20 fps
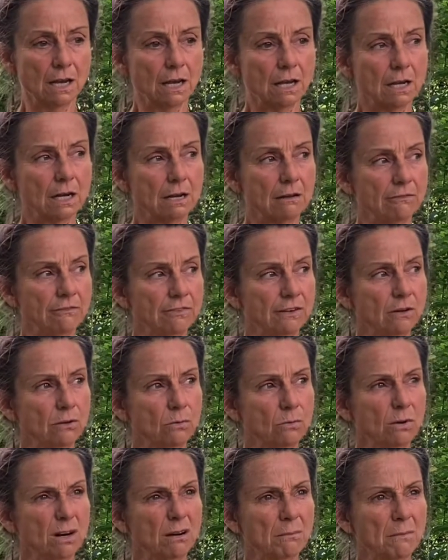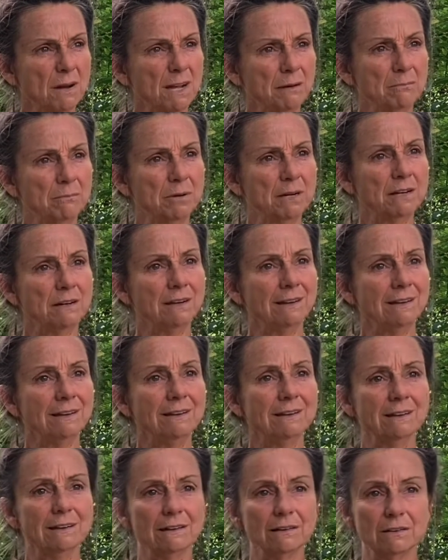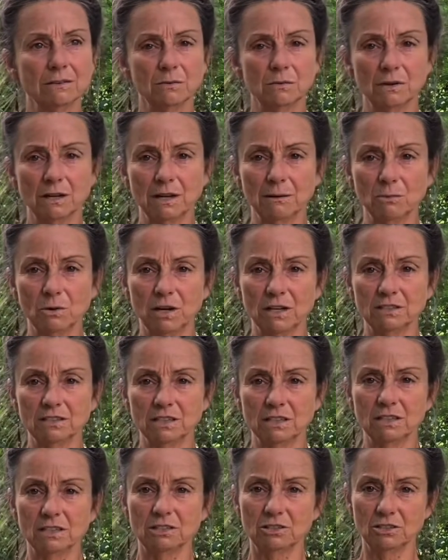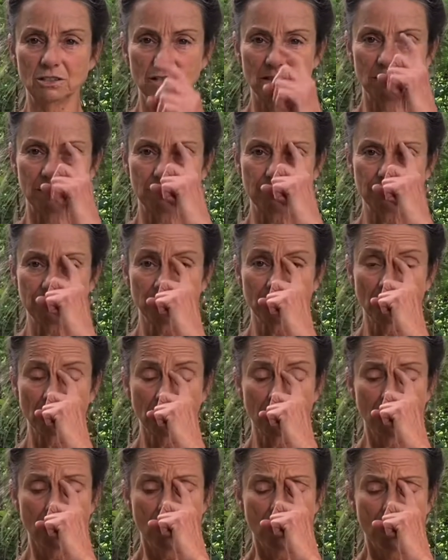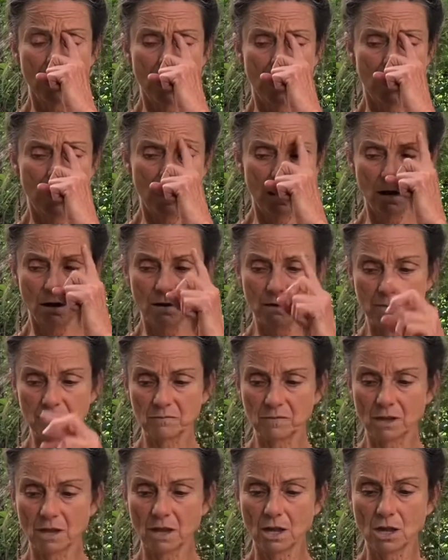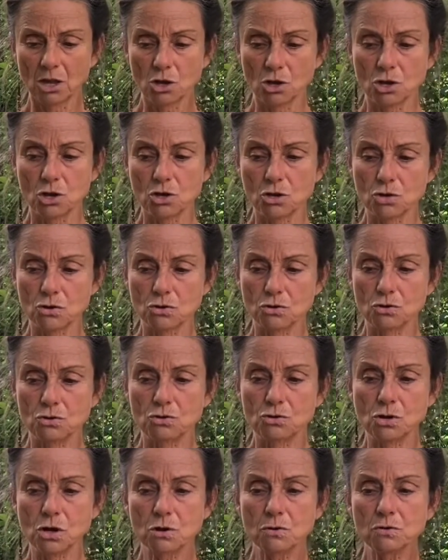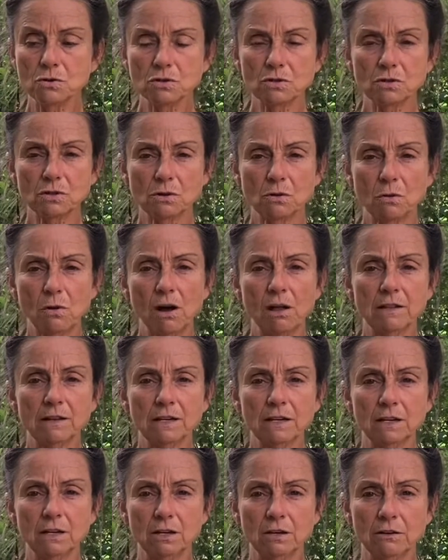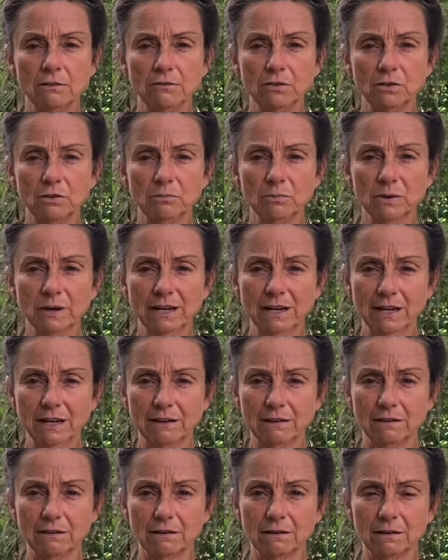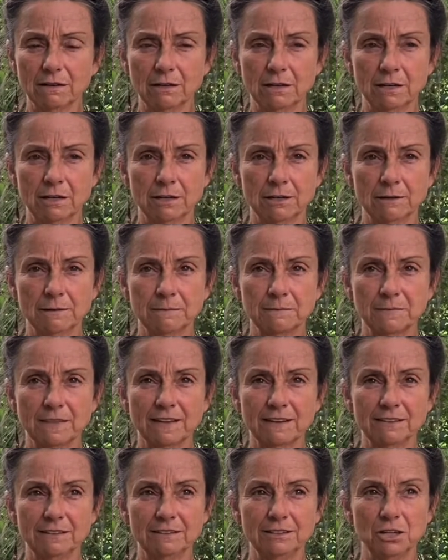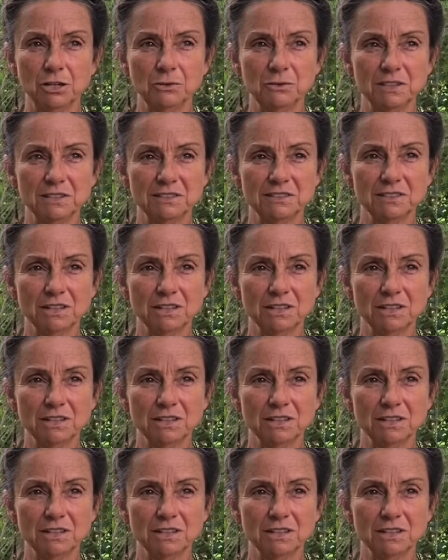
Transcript: feel where my butt is when I'm washing dishes? Notice the quality of your breath. Notice,